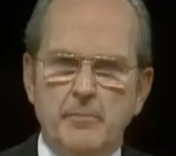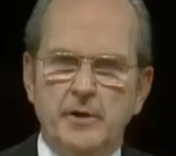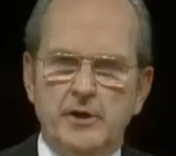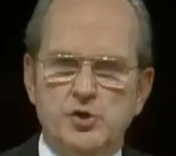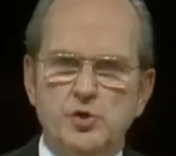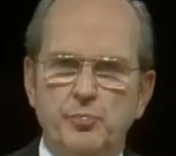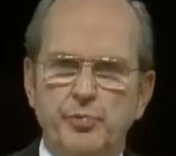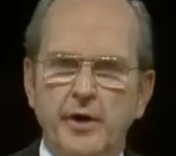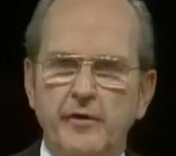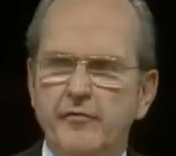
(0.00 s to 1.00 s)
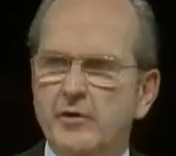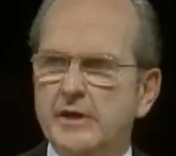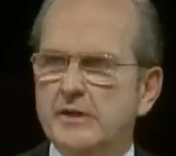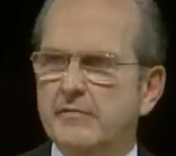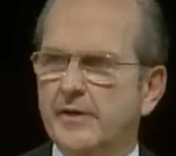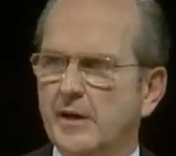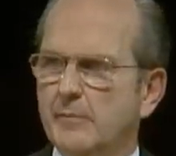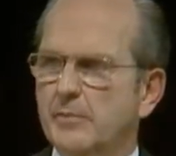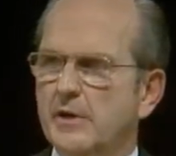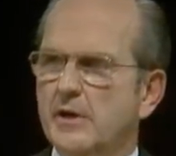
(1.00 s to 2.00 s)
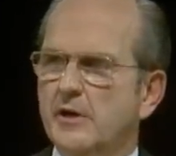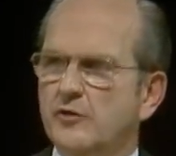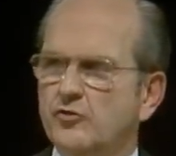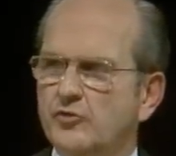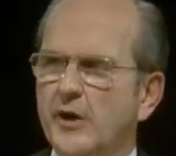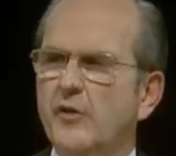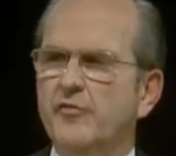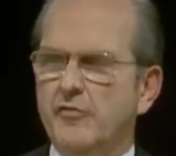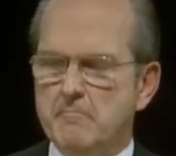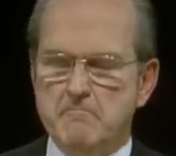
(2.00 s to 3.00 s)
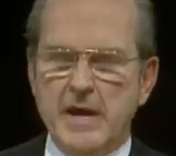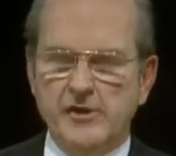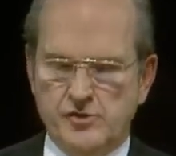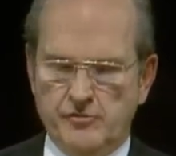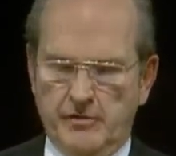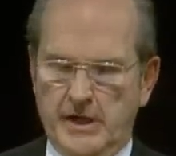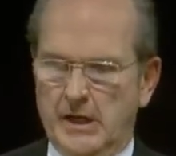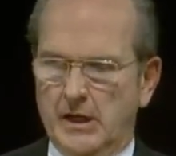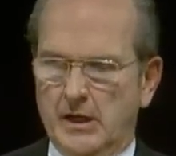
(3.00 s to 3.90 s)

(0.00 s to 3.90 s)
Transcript: But as you prayerfully develop self mastery,